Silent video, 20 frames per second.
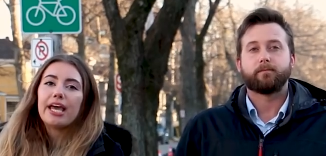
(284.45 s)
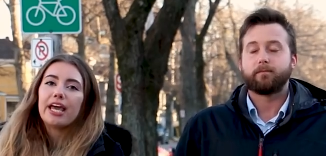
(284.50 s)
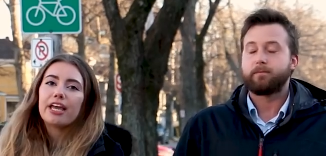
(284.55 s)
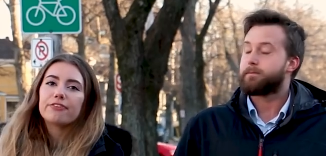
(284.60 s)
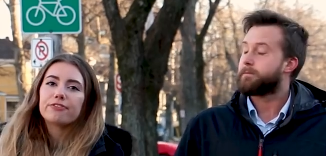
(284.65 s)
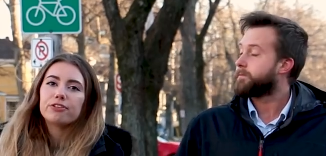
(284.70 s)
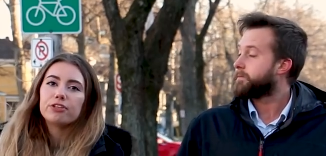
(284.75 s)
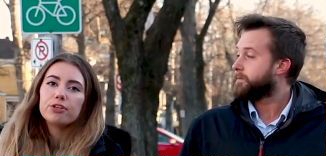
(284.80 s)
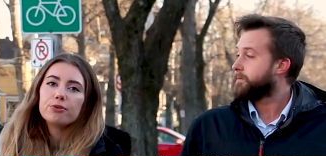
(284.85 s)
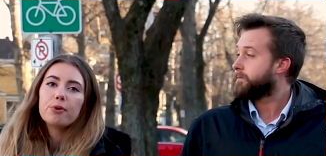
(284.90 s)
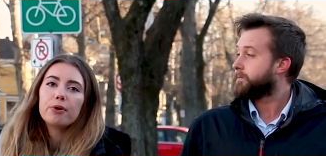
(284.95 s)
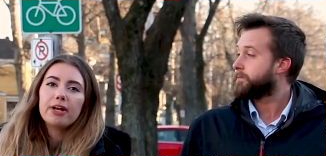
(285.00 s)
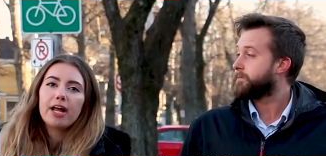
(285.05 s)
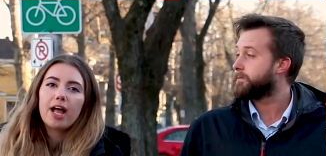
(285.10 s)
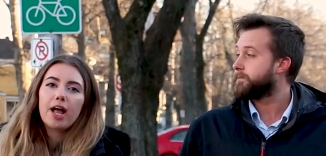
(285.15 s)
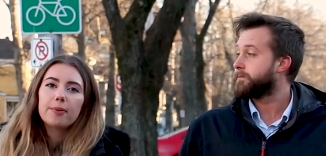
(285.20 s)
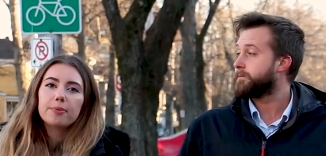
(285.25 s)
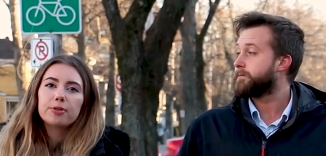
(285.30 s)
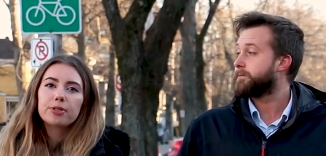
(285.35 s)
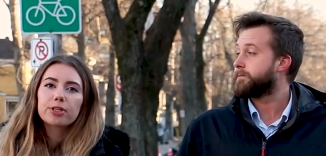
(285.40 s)
Speaker 1: If you want to
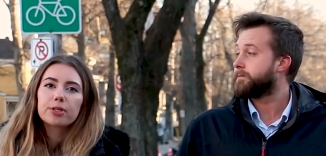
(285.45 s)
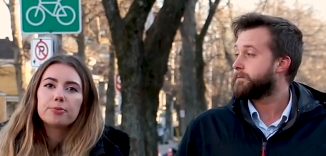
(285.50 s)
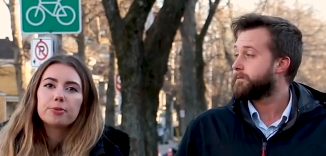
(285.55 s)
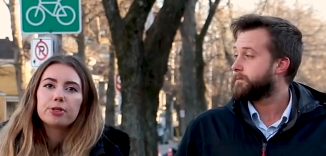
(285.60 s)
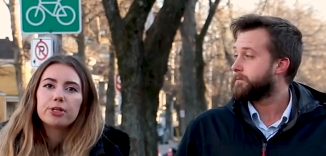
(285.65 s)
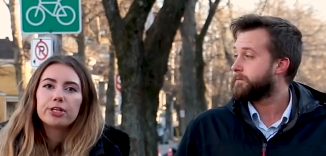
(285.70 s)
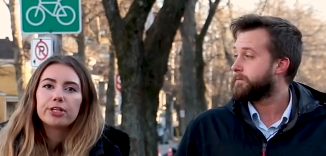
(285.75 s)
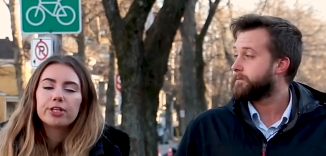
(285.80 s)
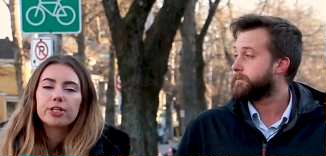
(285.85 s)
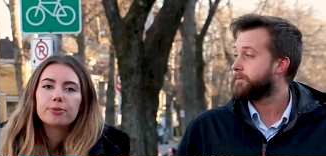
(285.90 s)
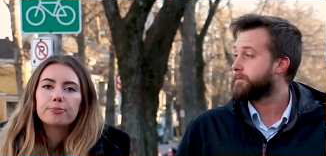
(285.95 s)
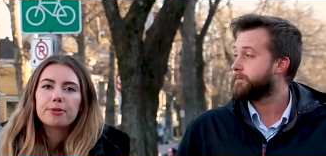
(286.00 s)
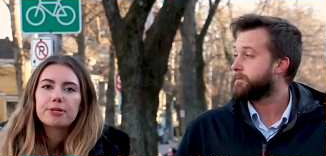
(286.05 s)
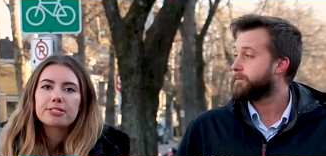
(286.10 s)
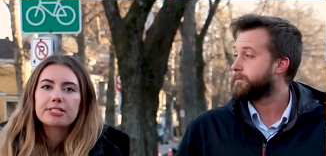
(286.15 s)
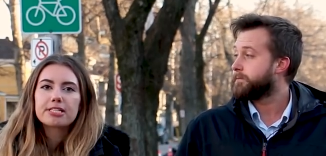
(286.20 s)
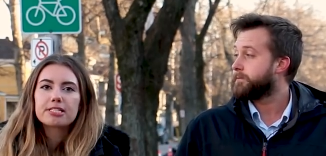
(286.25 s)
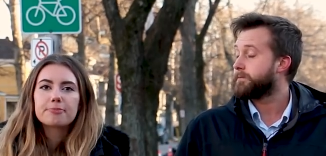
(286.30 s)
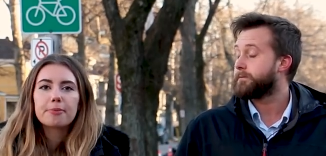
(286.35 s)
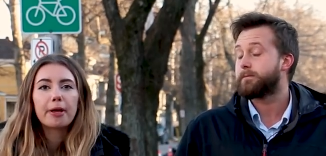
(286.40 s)
help your community or
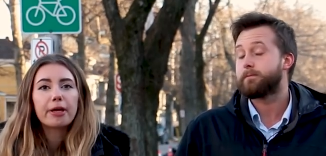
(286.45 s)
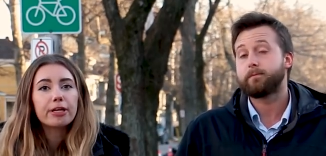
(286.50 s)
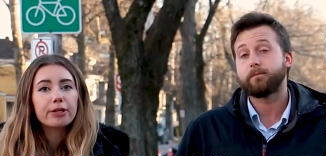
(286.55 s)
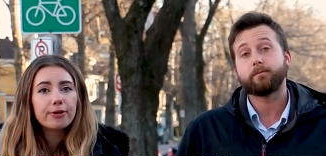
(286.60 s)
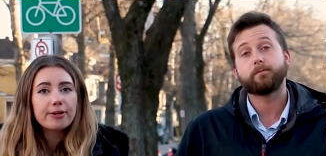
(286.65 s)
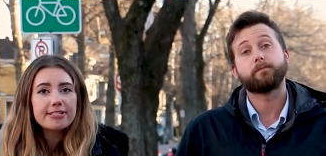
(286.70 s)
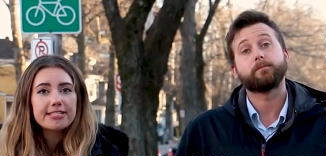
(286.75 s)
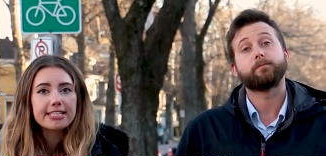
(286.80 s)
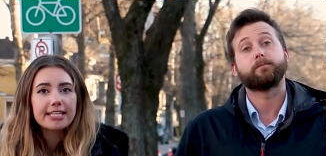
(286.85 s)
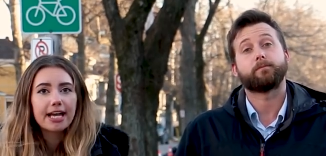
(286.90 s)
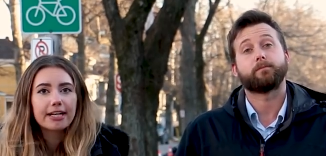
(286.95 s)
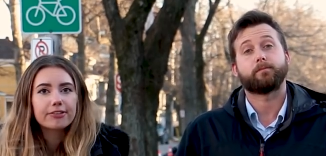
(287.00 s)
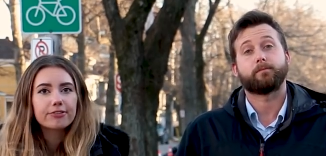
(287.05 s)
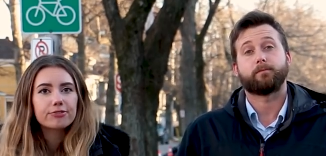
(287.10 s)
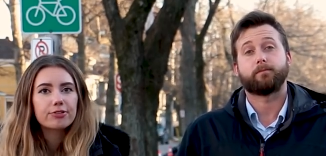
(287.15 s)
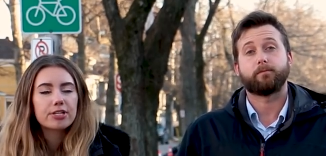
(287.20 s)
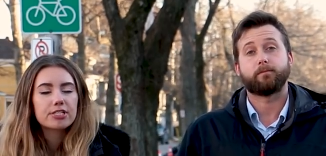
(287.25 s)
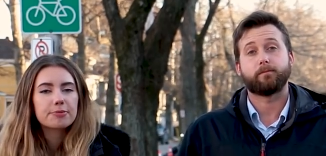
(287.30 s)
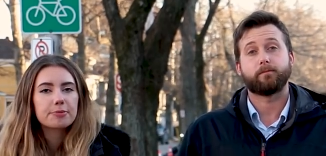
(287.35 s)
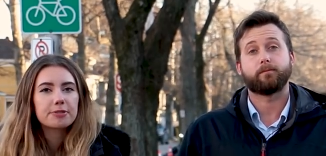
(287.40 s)
business by increasing
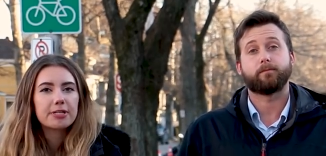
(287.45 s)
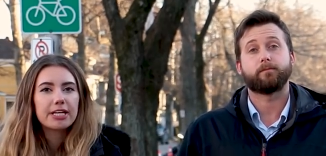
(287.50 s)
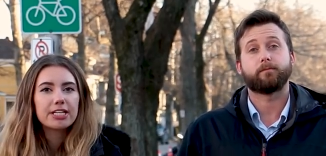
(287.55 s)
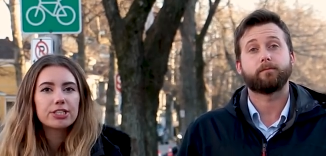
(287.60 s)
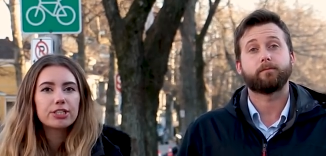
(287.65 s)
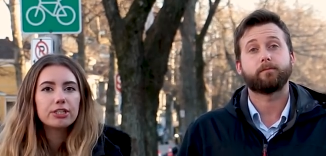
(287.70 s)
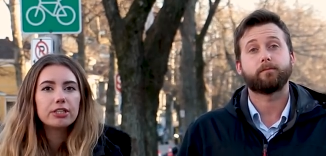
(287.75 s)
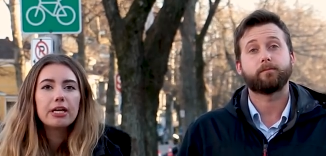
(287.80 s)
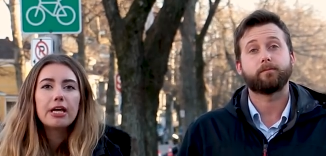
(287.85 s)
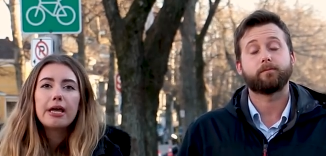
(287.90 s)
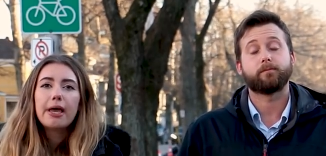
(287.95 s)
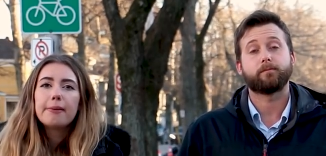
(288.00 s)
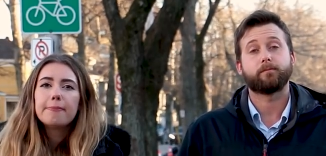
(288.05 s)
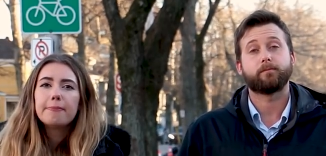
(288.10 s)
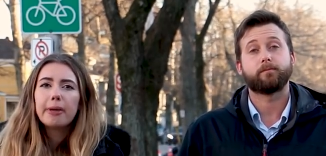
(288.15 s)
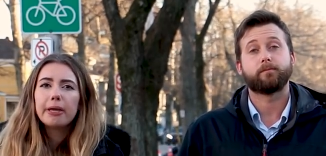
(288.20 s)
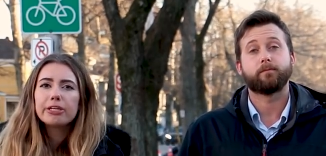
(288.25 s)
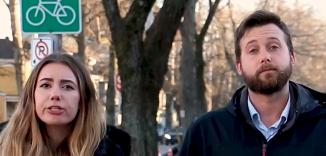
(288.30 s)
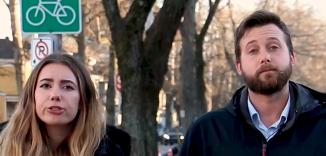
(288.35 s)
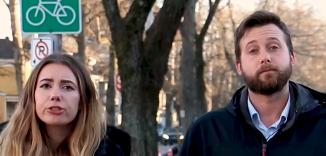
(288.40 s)
active transportation,
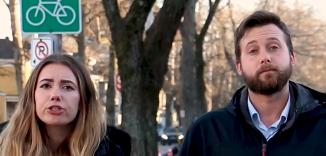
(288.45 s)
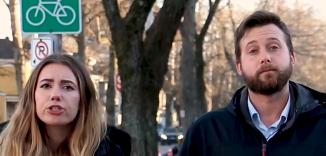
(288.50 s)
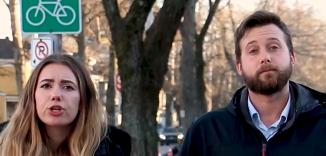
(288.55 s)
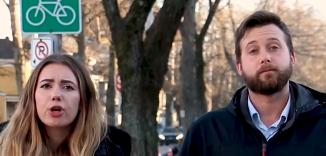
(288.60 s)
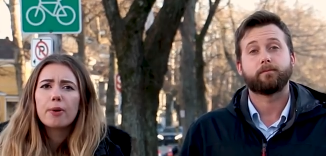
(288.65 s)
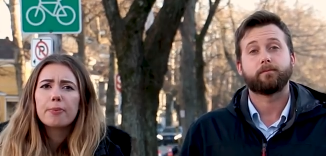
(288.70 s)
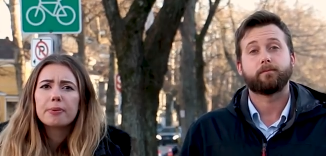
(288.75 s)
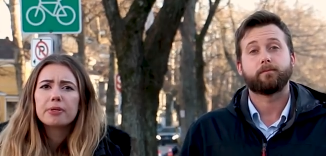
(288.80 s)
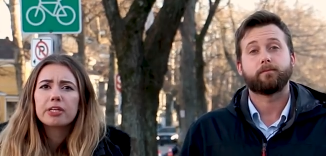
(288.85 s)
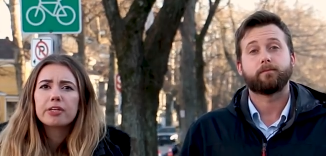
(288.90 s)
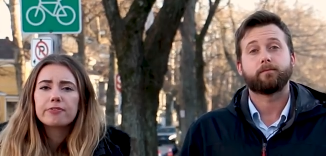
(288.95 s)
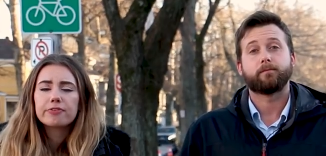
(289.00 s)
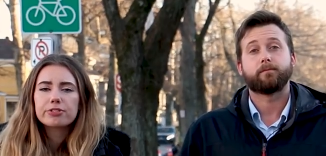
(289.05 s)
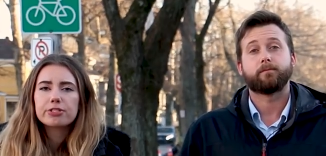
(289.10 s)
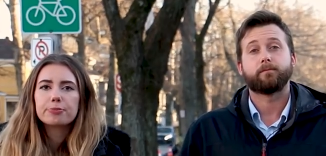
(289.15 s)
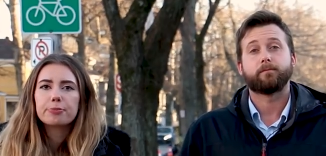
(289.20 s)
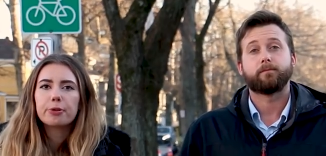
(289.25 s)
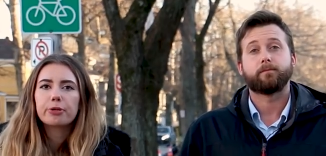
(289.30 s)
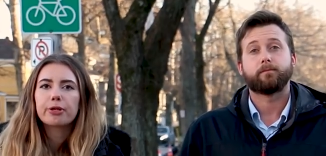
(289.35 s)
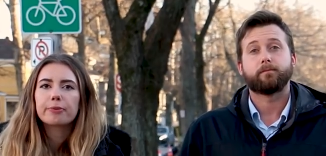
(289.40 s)
make sure to show up and give your
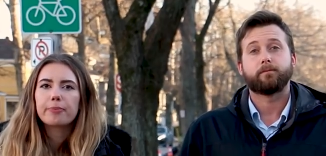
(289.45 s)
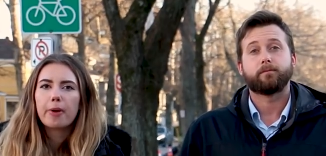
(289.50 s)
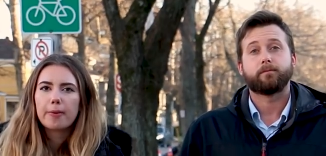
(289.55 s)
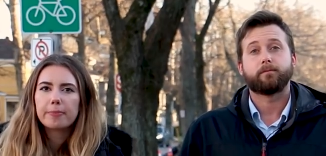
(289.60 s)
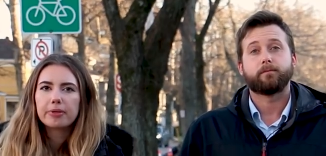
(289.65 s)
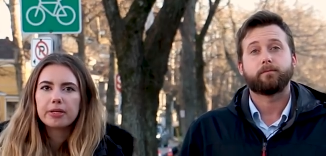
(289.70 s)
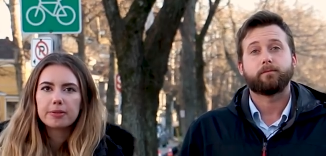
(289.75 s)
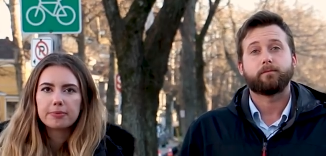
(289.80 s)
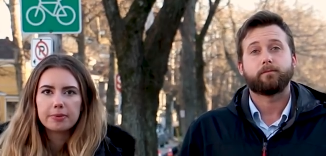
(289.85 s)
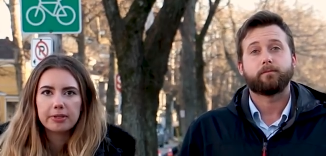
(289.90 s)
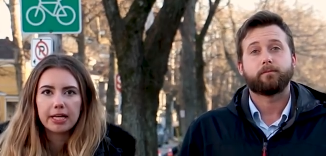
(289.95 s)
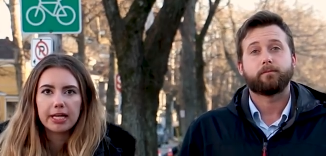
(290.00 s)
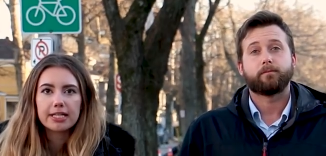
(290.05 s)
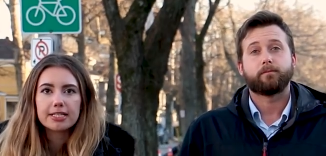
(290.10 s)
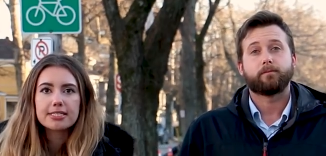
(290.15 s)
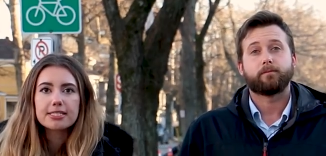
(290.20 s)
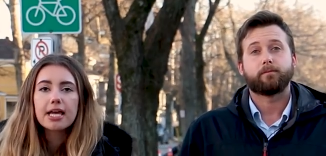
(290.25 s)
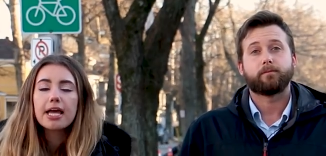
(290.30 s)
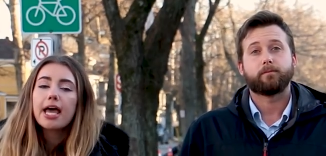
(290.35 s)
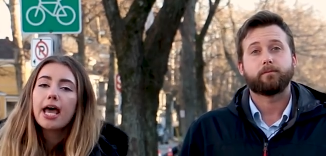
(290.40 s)
support at public
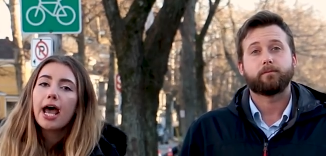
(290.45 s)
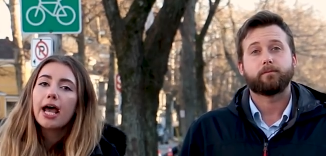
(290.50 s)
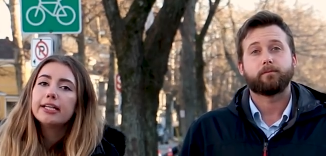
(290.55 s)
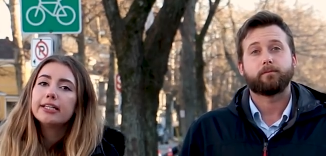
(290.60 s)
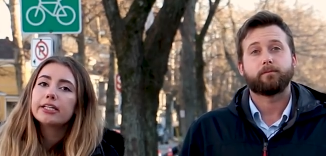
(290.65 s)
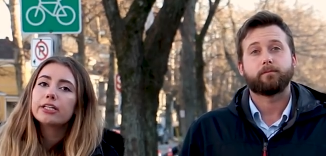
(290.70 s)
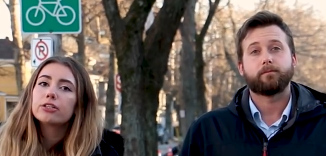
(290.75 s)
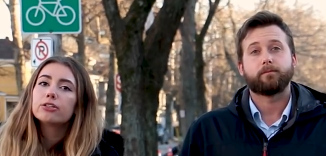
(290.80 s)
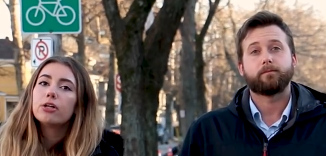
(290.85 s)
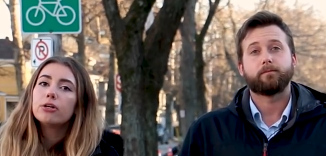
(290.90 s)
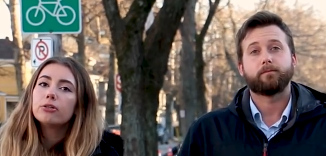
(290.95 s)
meetings. And let your